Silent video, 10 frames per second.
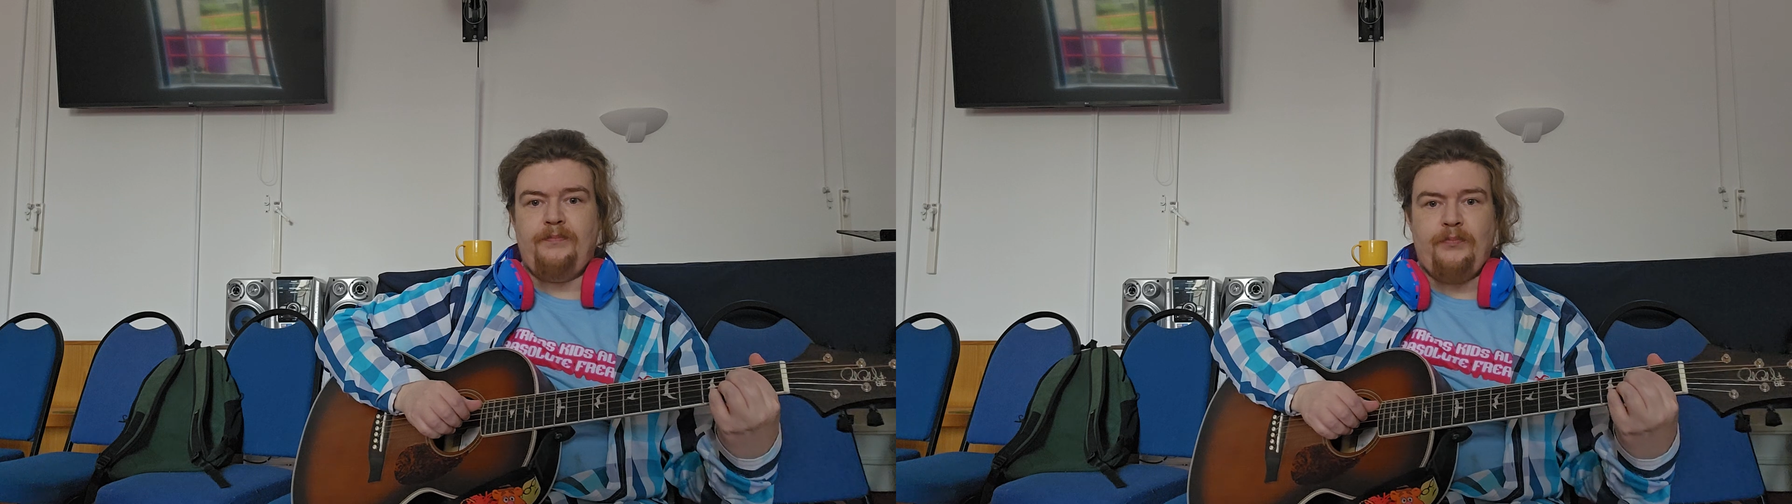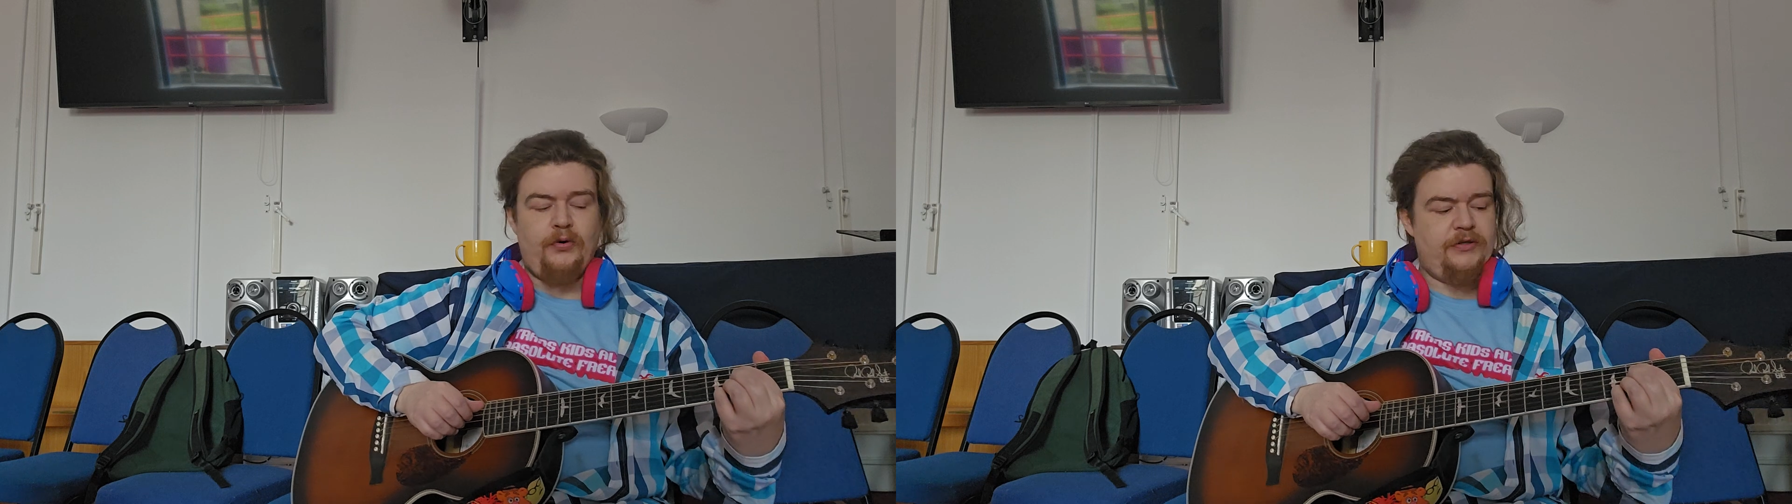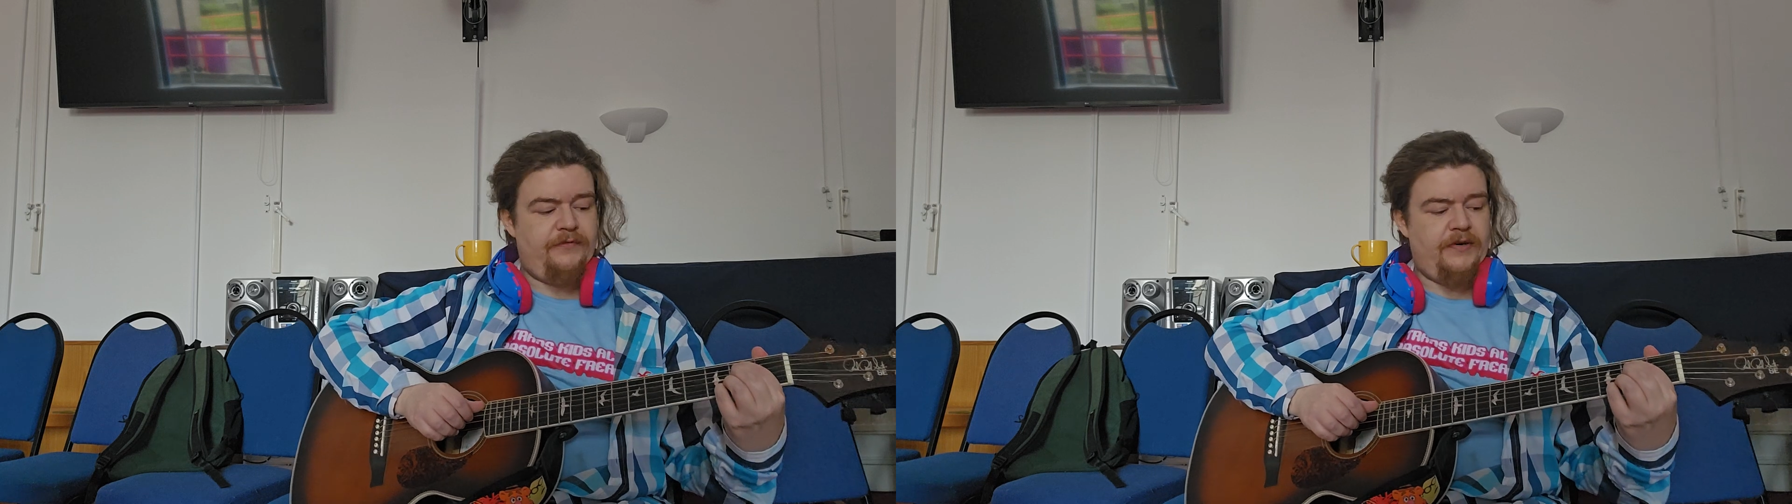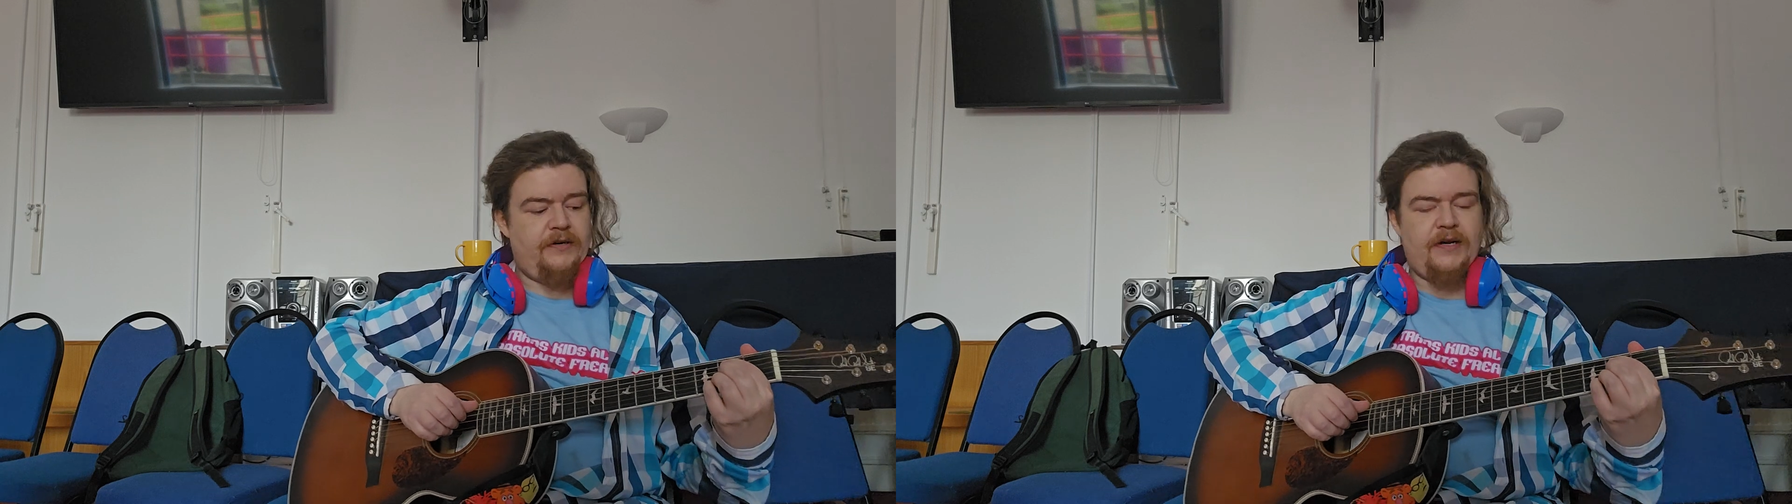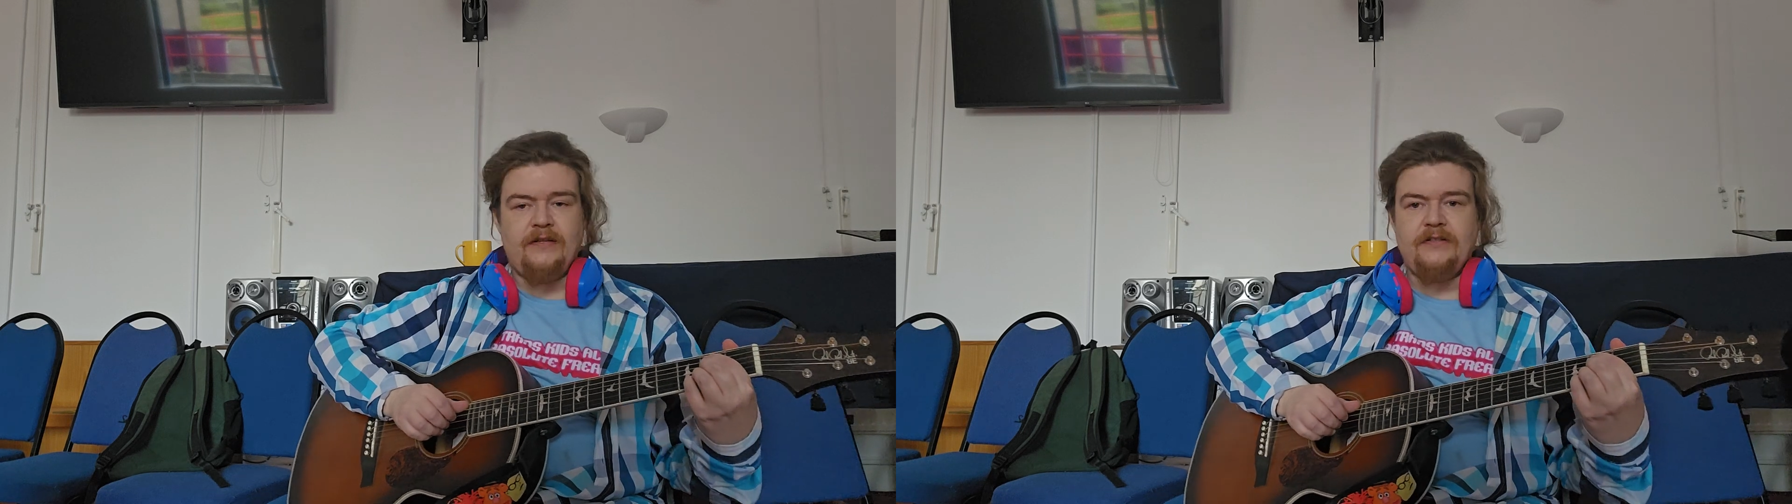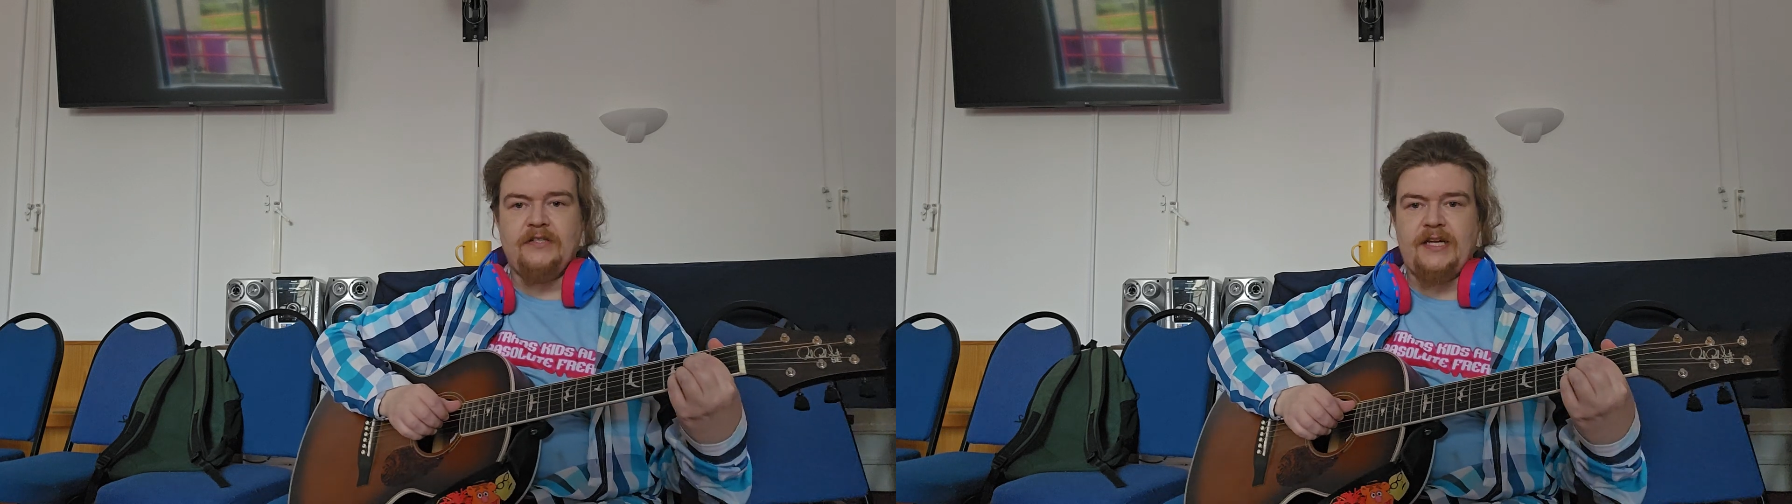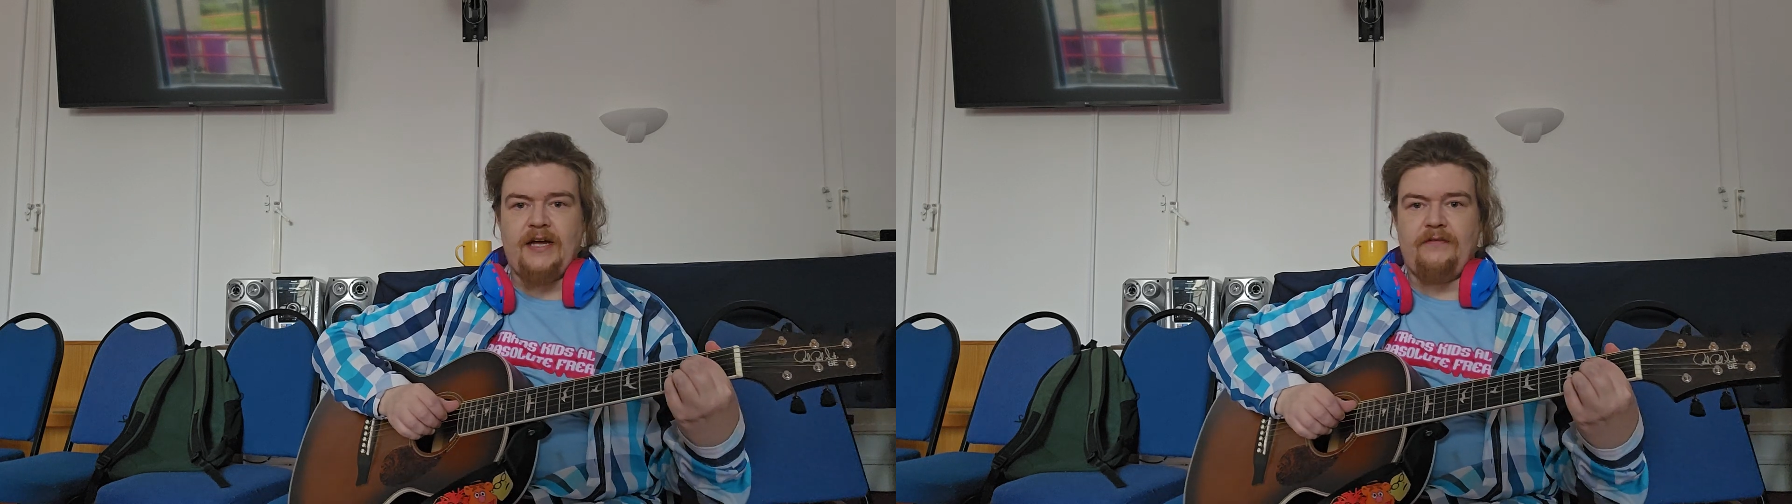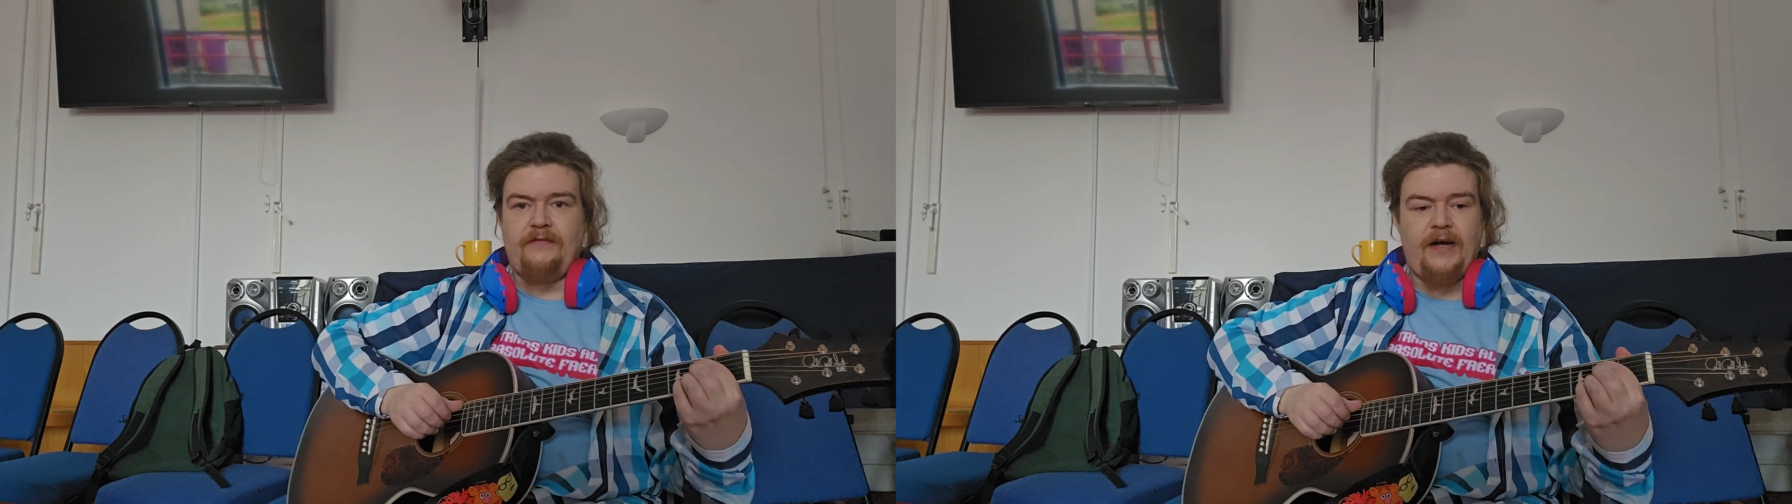pointer finger down to the
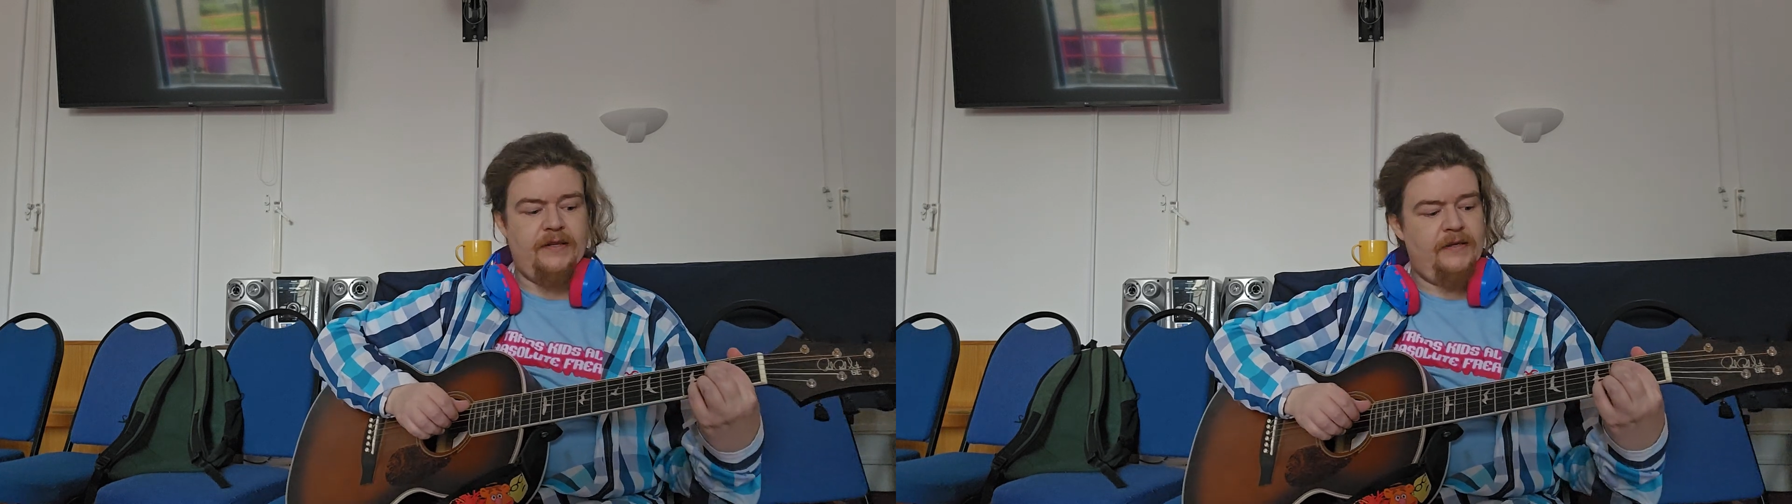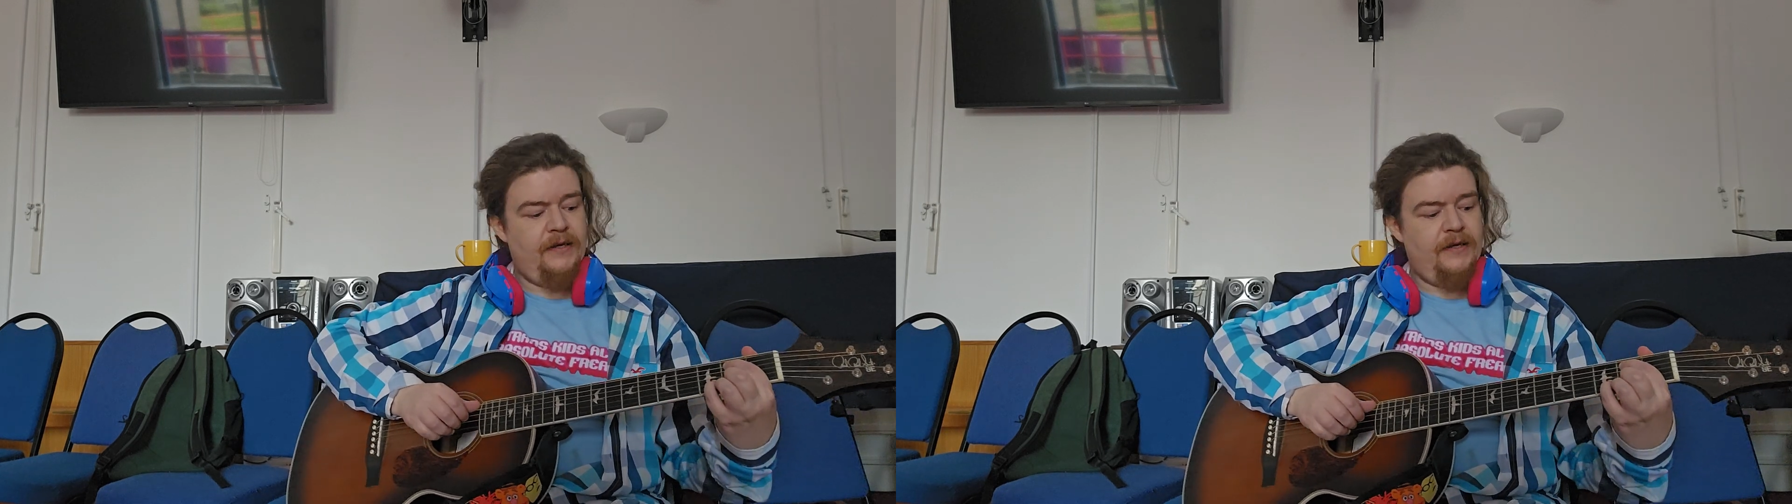2nd fret,